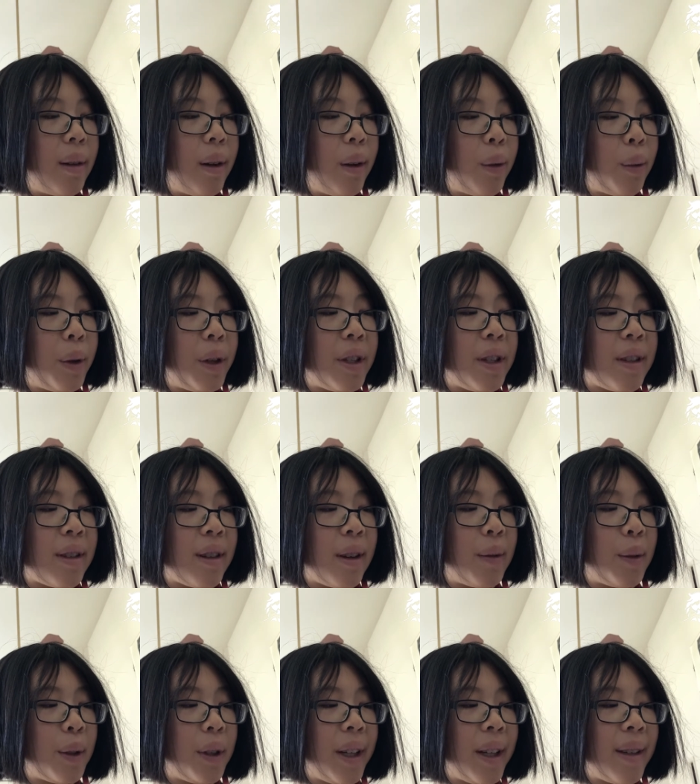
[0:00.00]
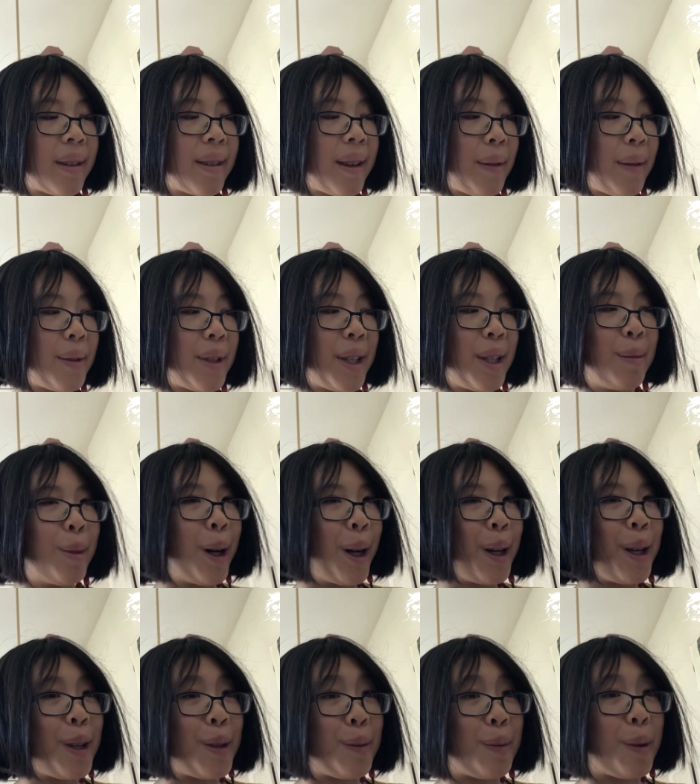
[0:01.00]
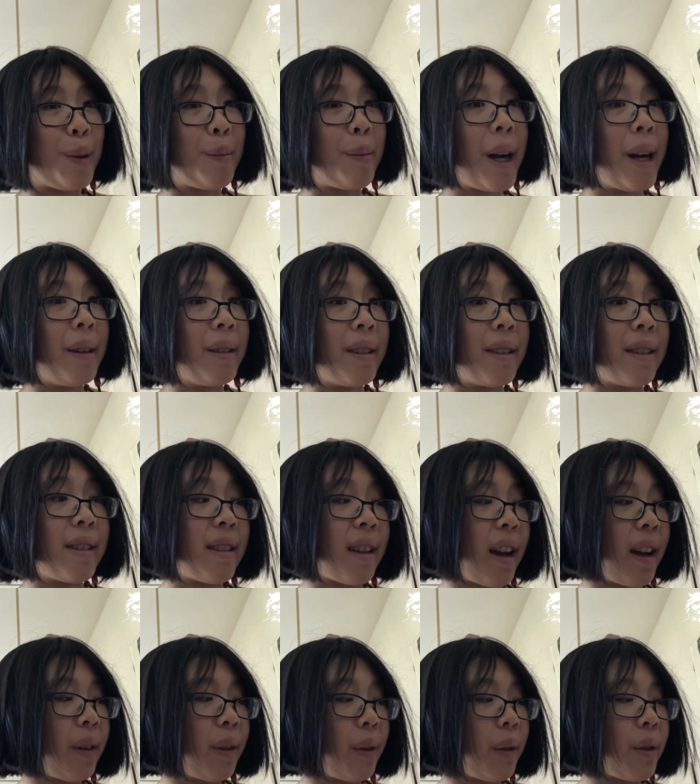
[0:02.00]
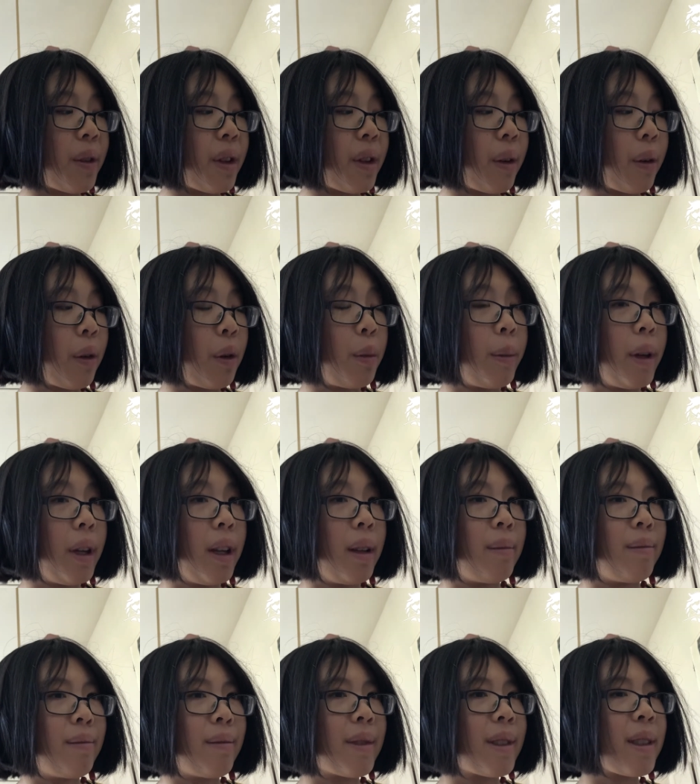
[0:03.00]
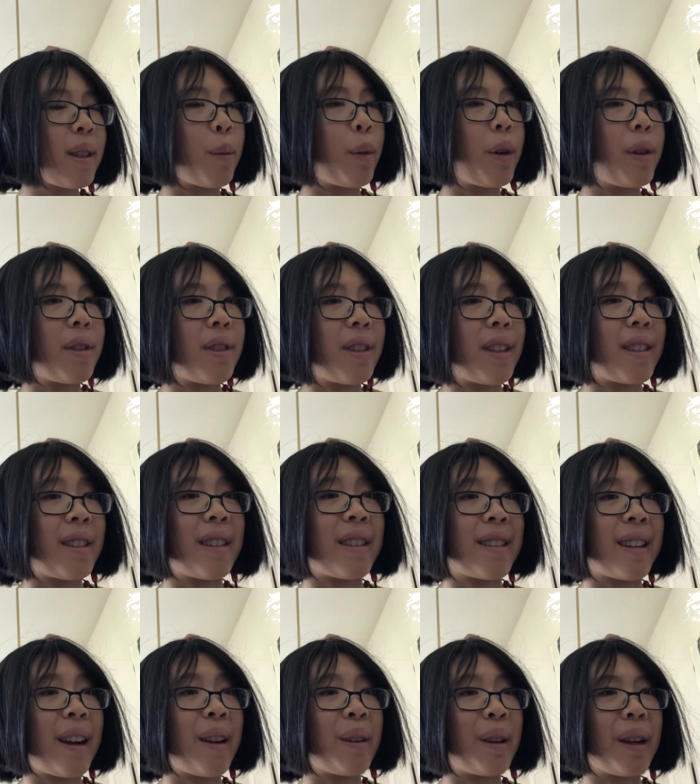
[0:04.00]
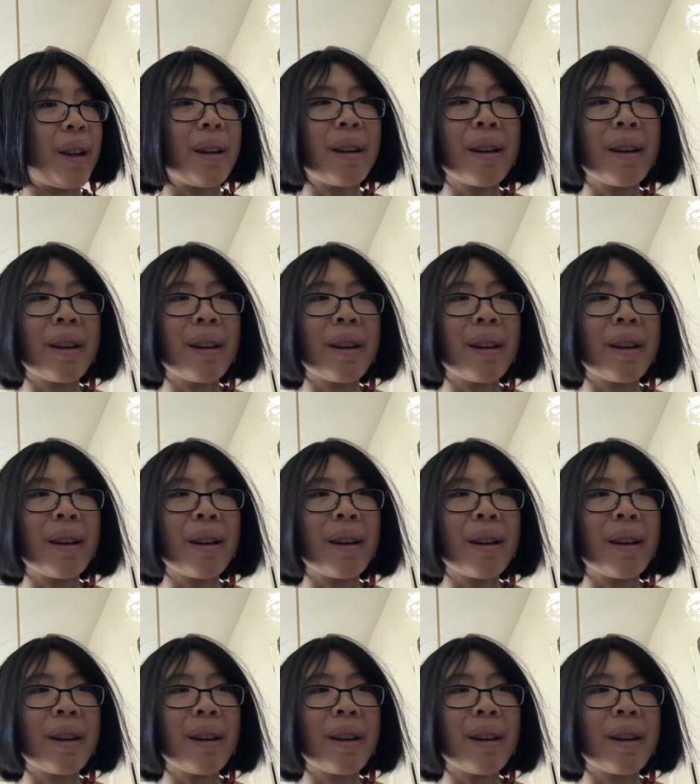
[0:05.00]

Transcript: authorities discovered like 17 bodies were piled inside a nursing home somewhere in Sussex County,